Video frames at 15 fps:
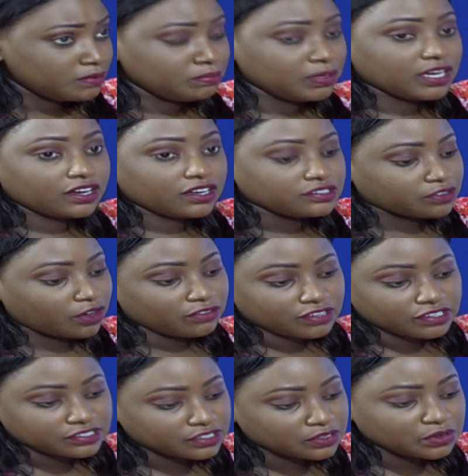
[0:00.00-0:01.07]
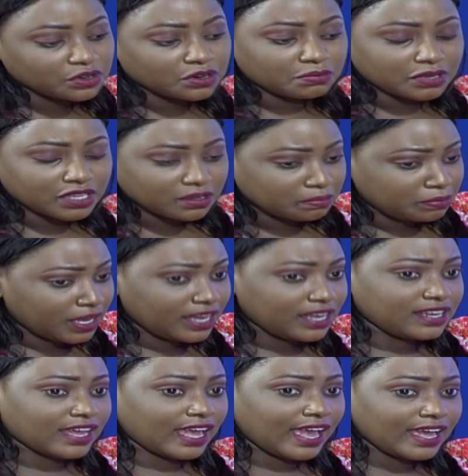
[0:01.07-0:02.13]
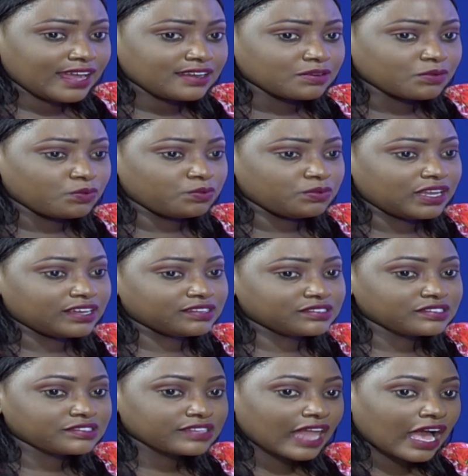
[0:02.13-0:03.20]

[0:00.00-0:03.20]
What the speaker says: Because obviously you're not being paid, and there's this